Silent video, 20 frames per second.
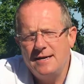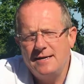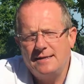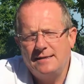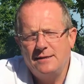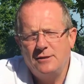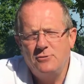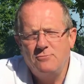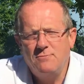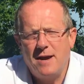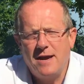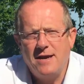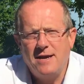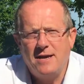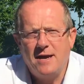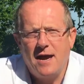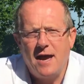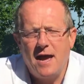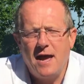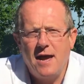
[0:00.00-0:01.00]
to
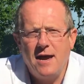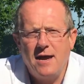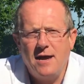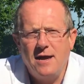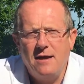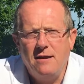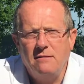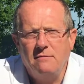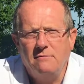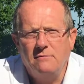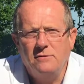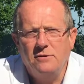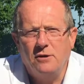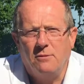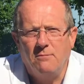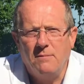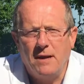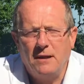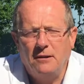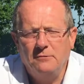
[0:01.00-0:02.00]
make a
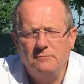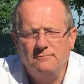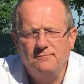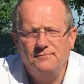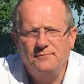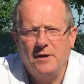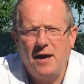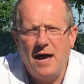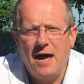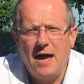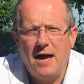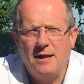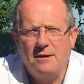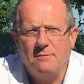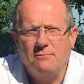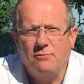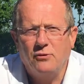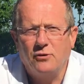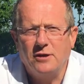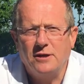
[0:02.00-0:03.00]
dumbbell
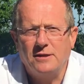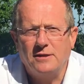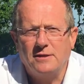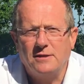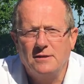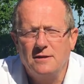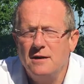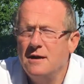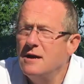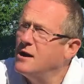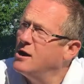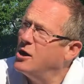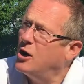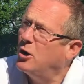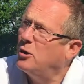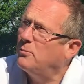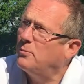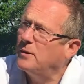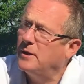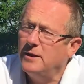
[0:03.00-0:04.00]
and put it
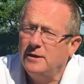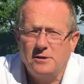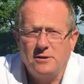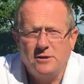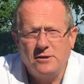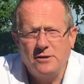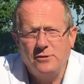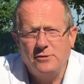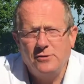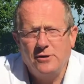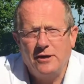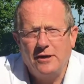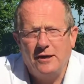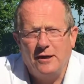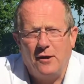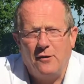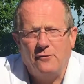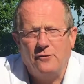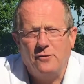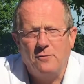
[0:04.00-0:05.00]
up into the
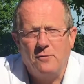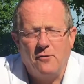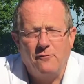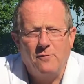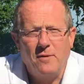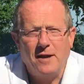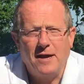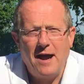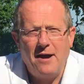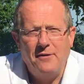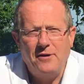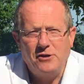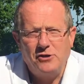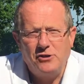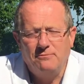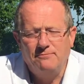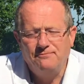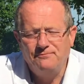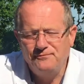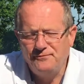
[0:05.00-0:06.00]
loft above my
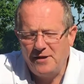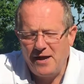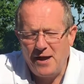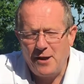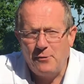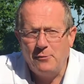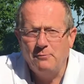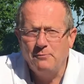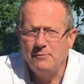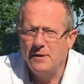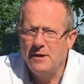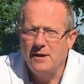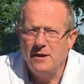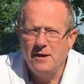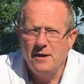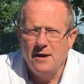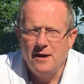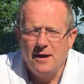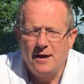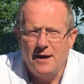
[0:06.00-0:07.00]
garage. Now
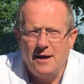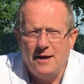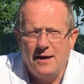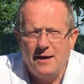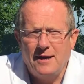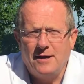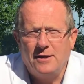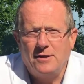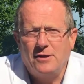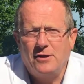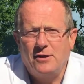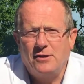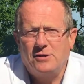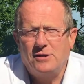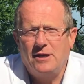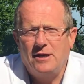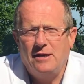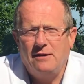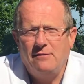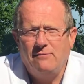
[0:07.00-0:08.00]

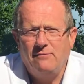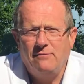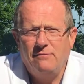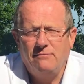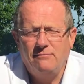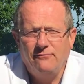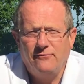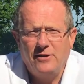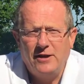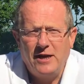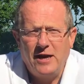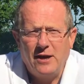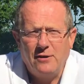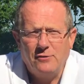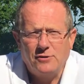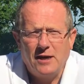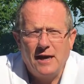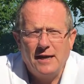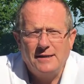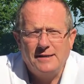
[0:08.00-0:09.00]
13
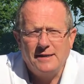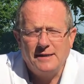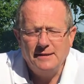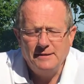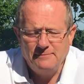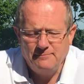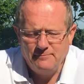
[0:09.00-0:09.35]
videos later,